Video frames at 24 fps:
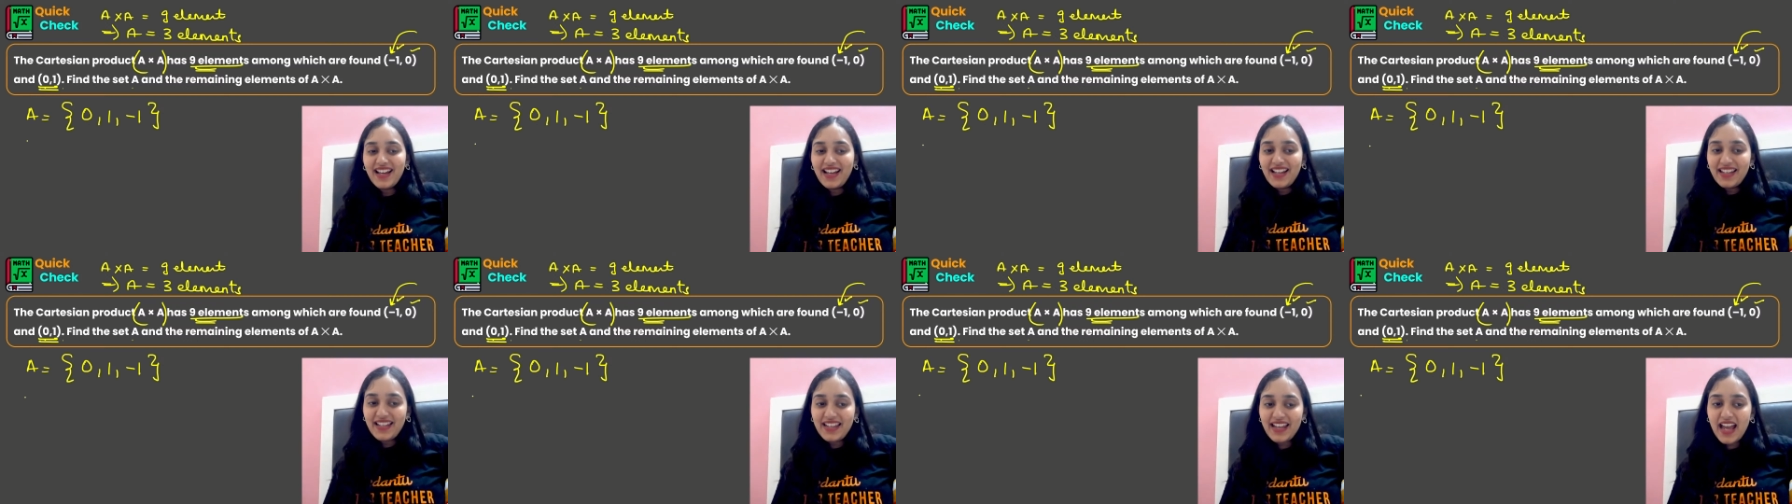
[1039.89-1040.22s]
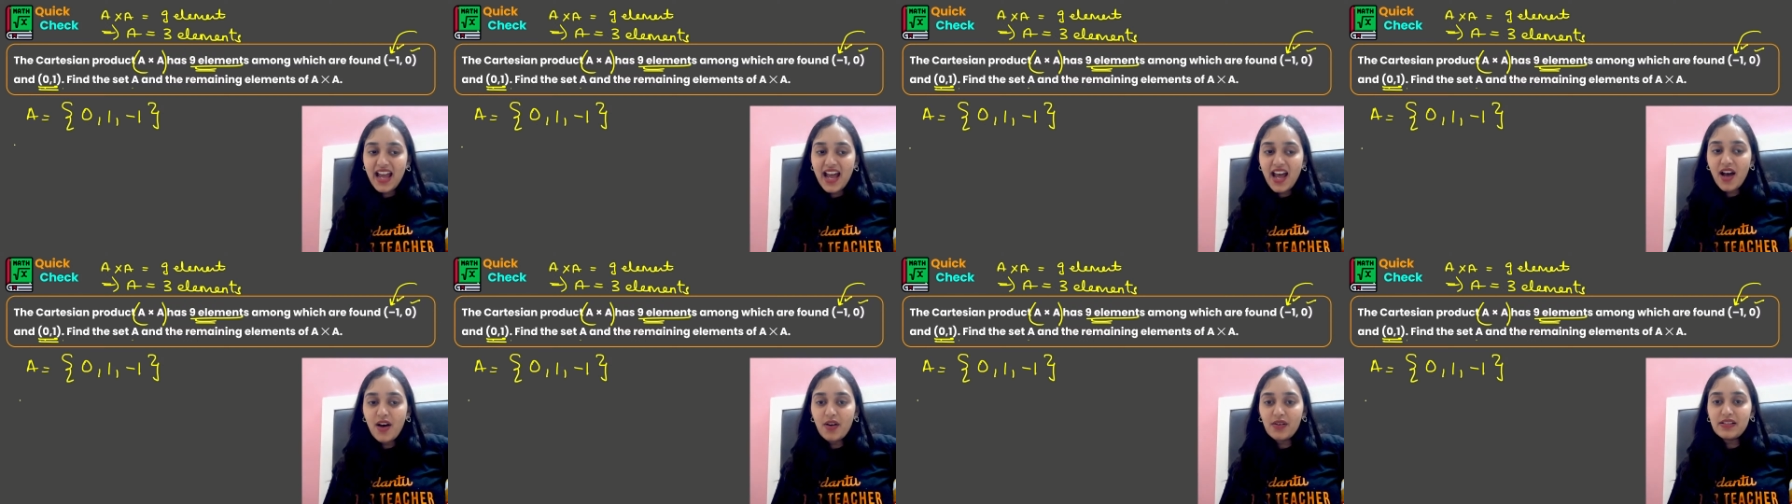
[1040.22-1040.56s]

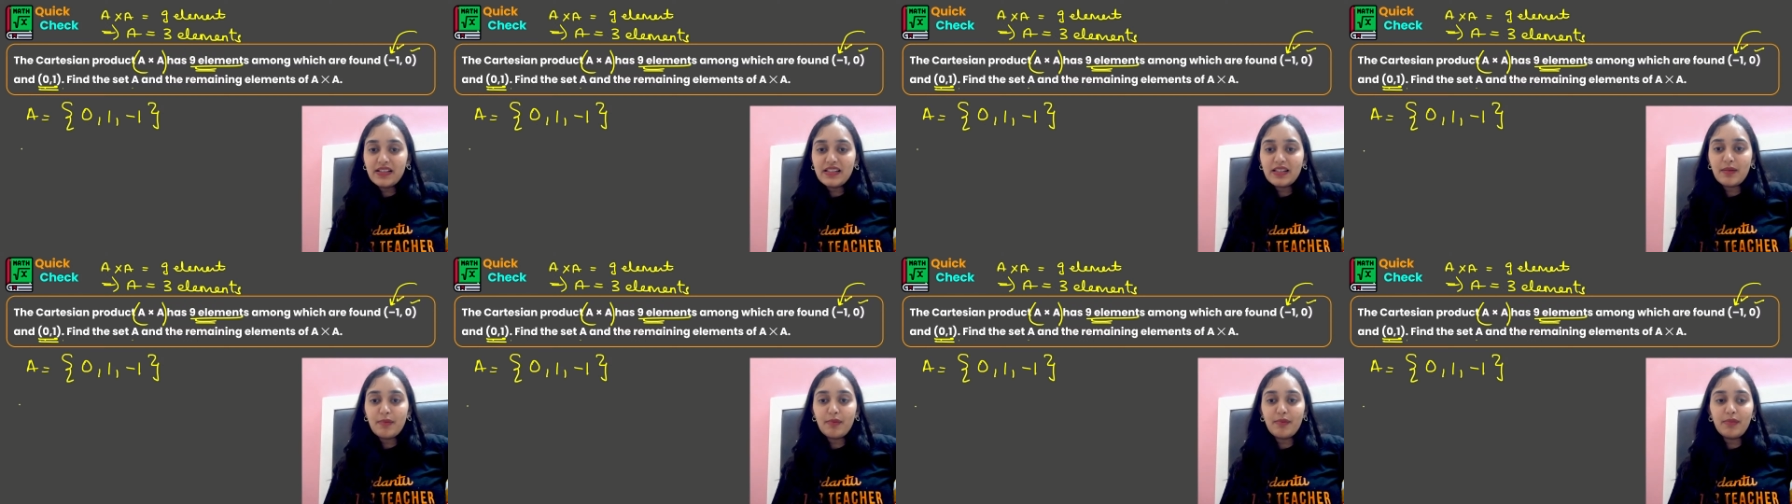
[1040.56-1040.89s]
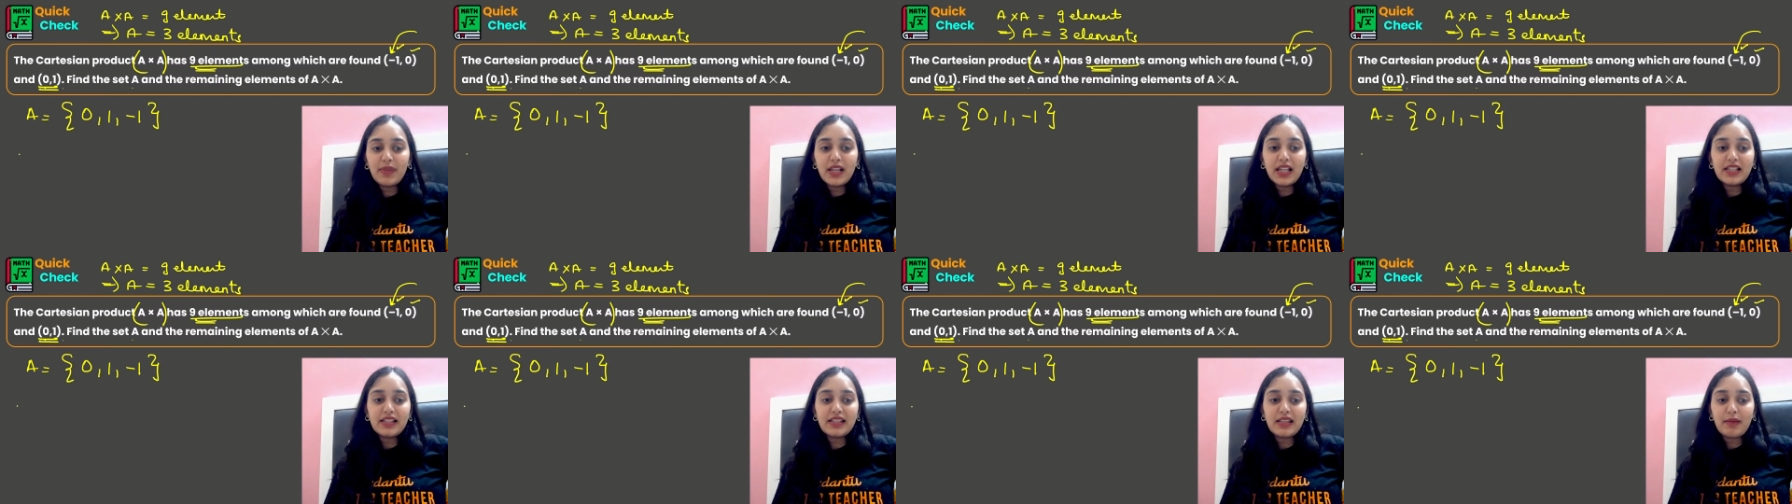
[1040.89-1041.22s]
Now,
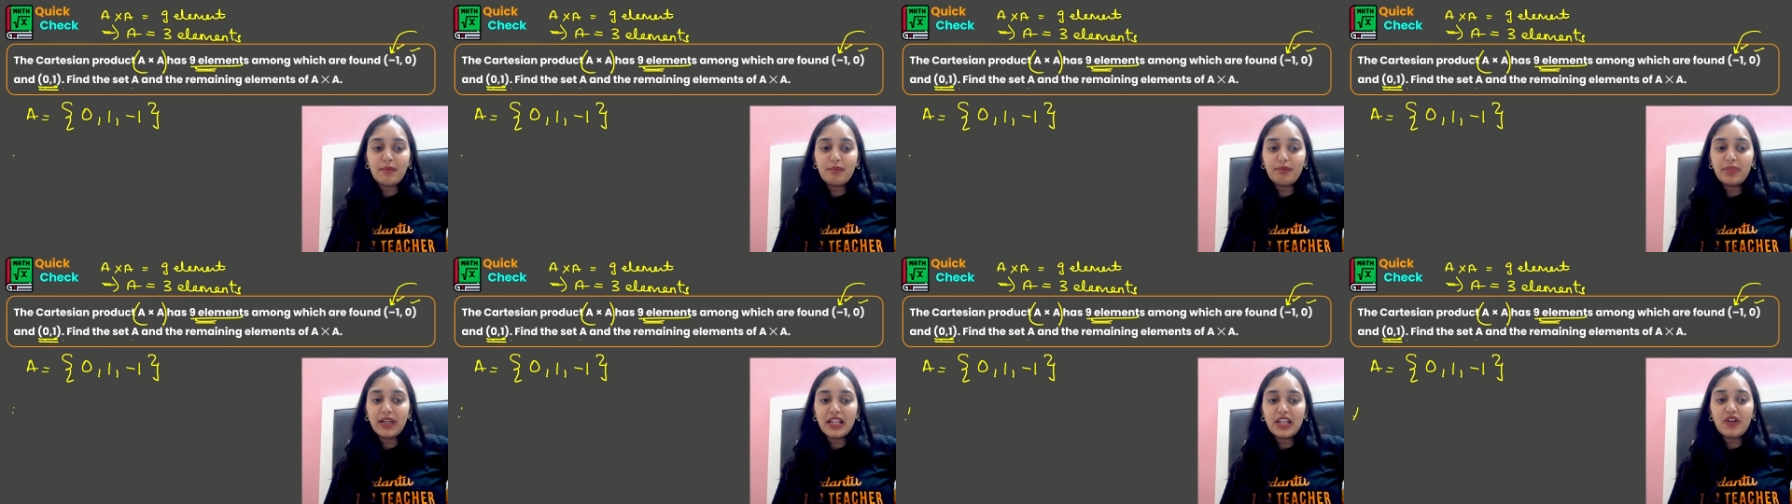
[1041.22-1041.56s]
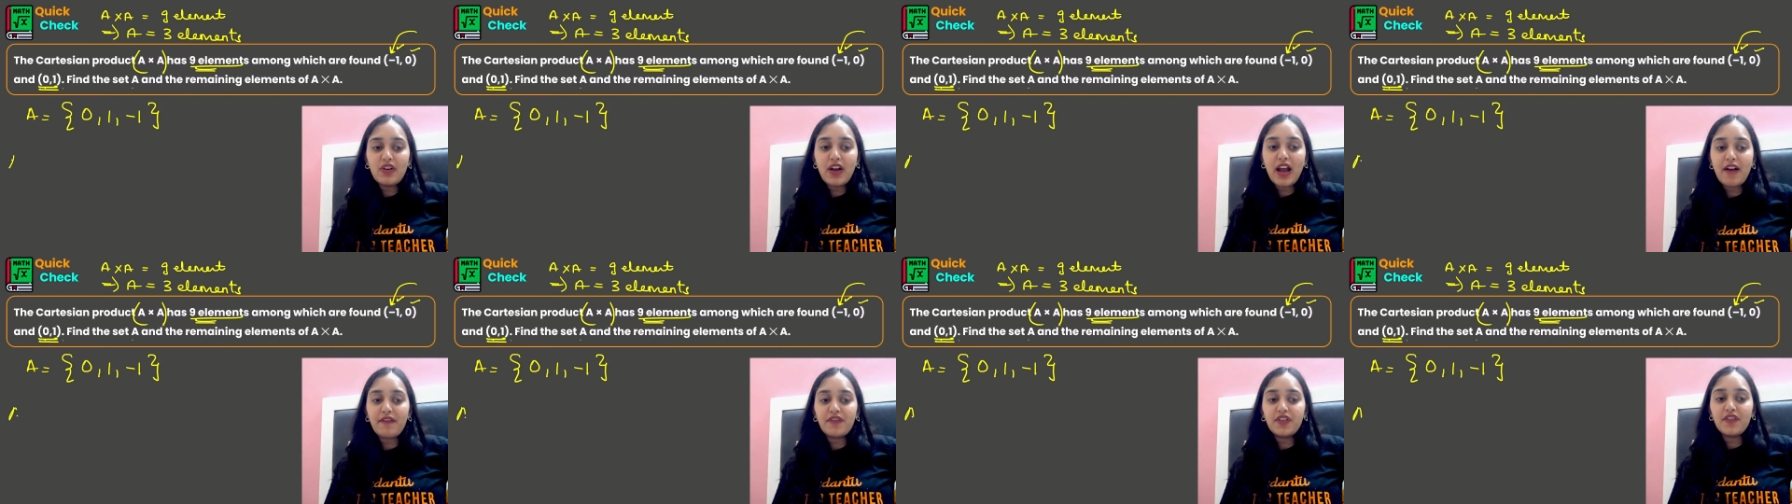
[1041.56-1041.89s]
simply you
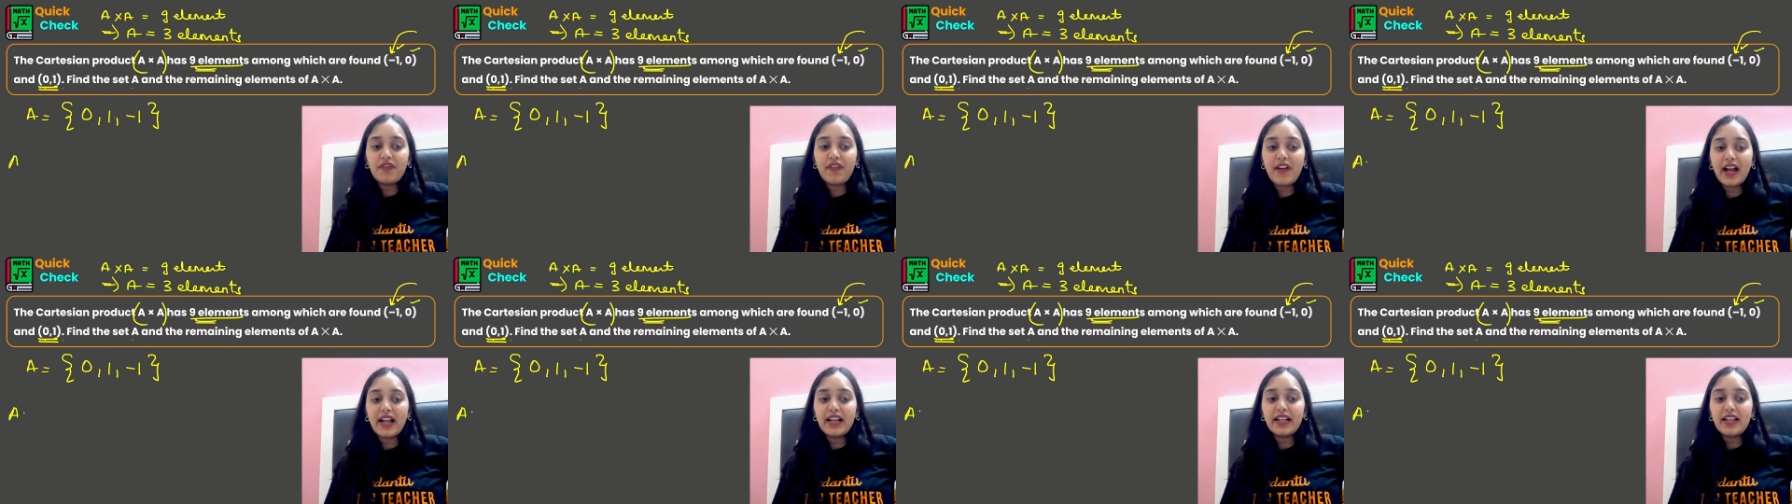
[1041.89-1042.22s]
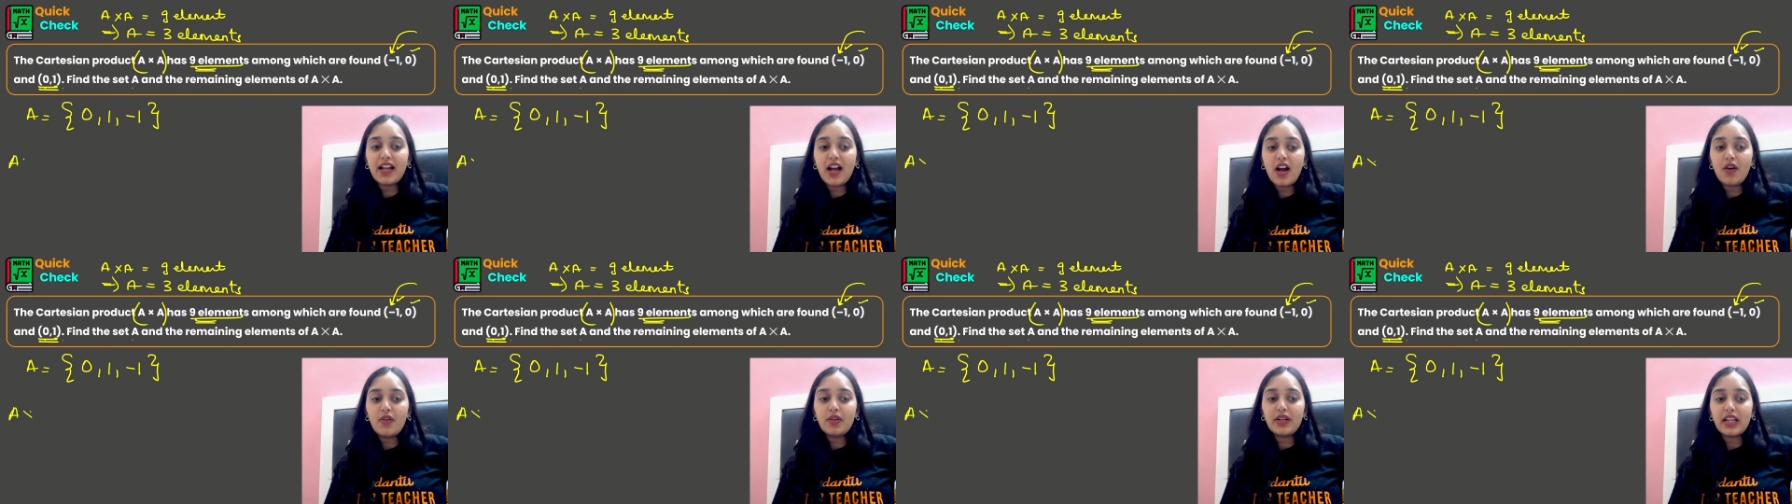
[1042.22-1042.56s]
have to find
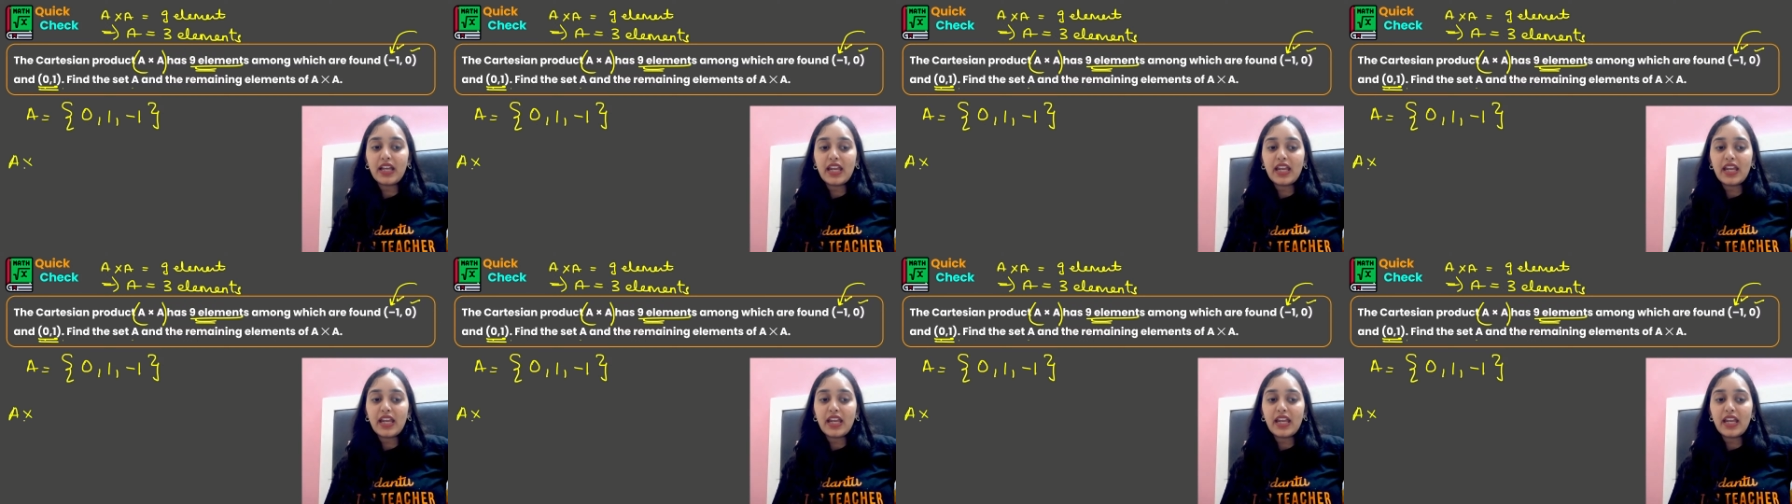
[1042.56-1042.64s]
out